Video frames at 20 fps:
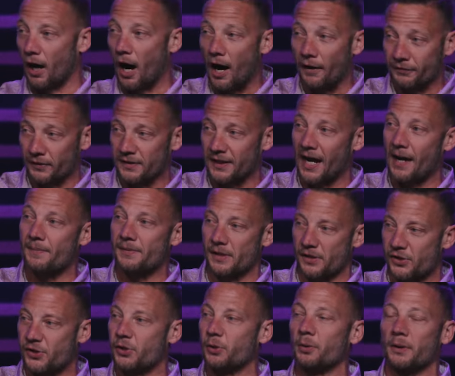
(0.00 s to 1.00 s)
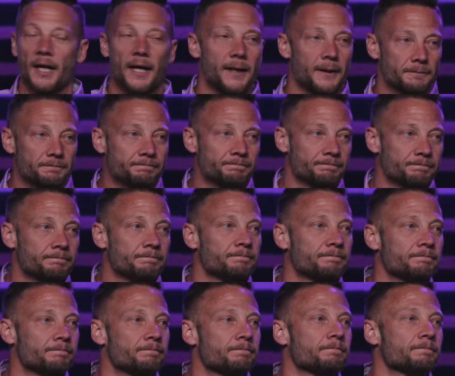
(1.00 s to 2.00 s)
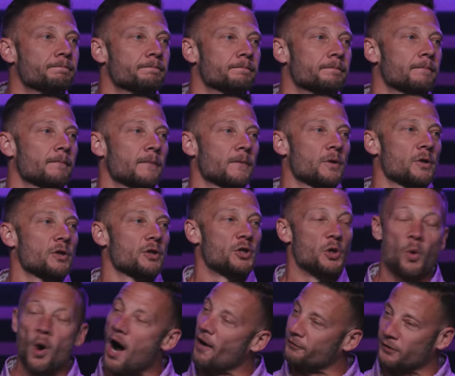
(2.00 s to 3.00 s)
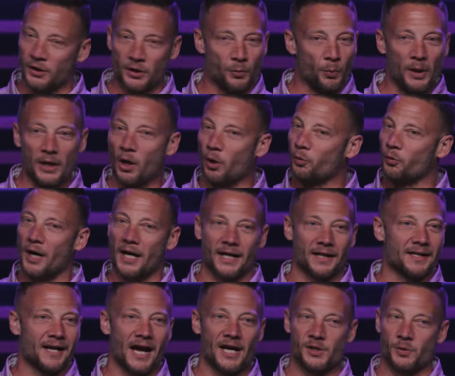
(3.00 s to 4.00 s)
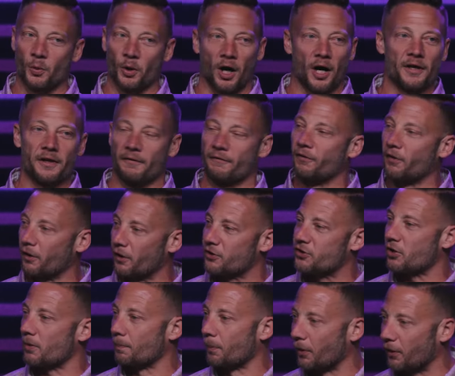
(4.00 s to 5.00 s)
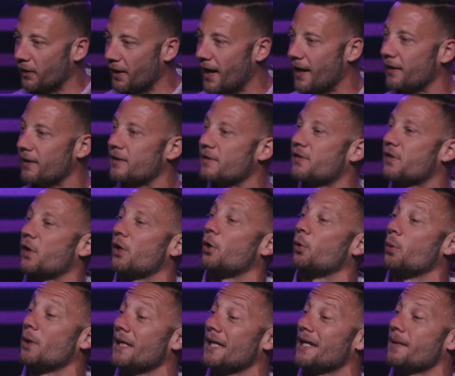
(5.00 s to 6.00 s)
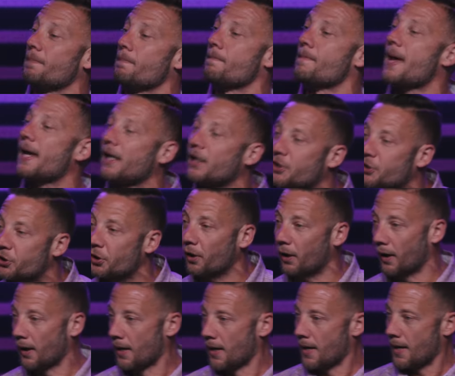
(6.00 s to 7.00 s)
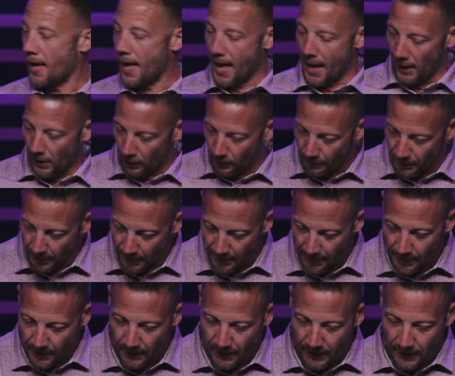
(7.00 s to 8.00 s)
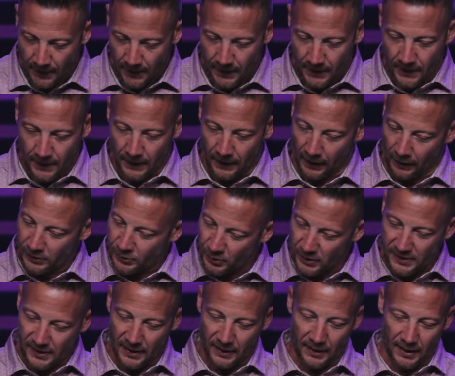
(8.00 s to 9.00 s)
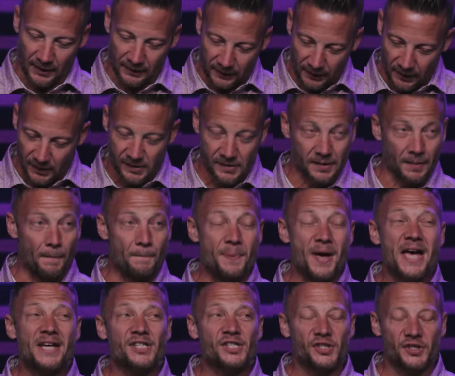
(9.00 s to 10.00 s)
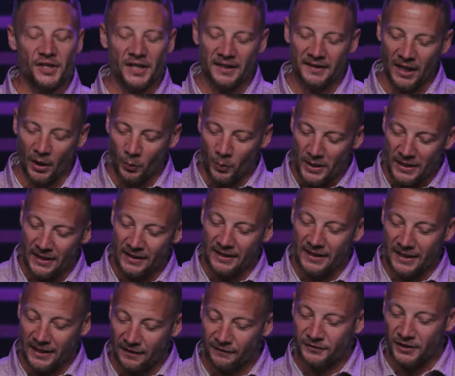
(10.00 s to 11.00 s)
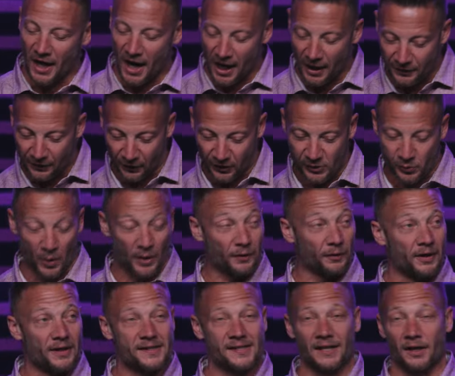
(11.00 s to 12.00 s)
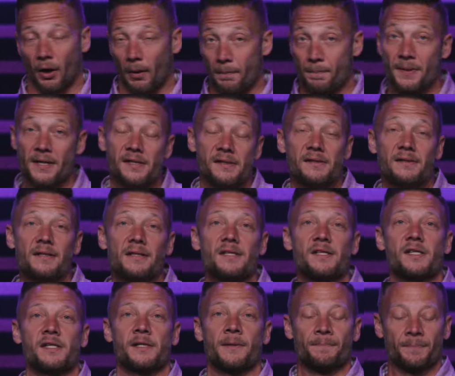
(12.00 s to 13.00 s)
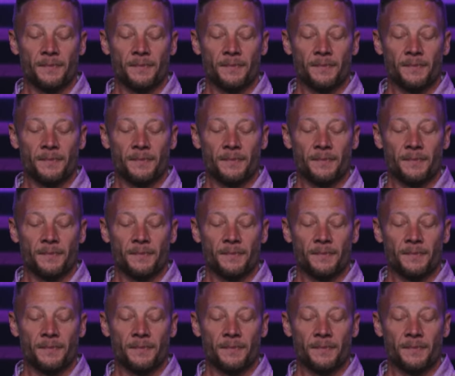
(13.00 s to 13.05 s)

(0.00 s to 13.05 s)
oftentimes it's too late. Too often we don't recognize we're on the verge of burnout until we need major help. And I just want to say it like this the best thing that we can give to others, whether it's in our business,